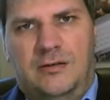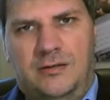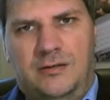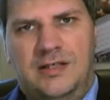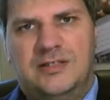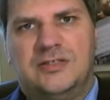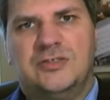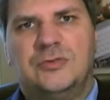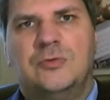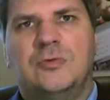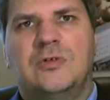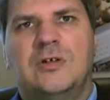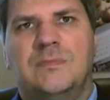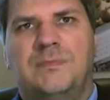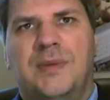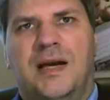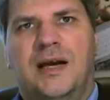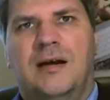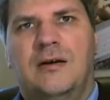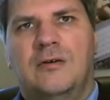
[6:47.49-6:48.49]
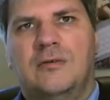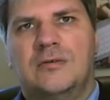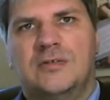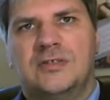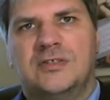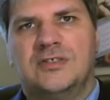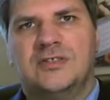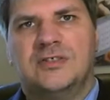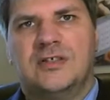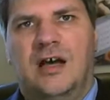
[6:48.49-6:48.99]
Let's talk
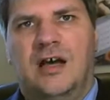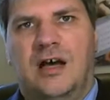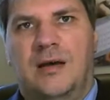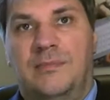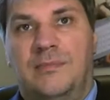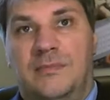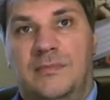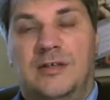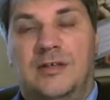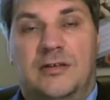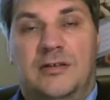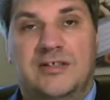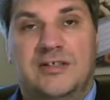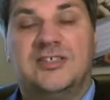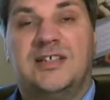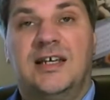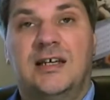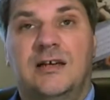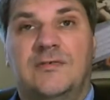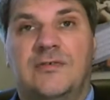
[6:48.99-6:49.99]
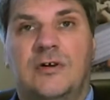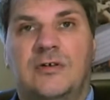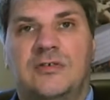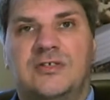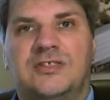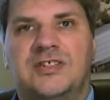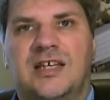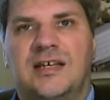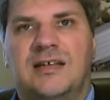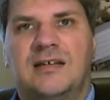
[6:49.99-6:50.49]
about the state of
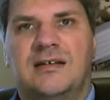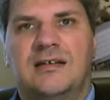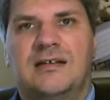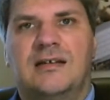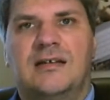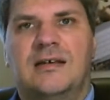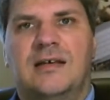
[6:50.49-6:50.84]
content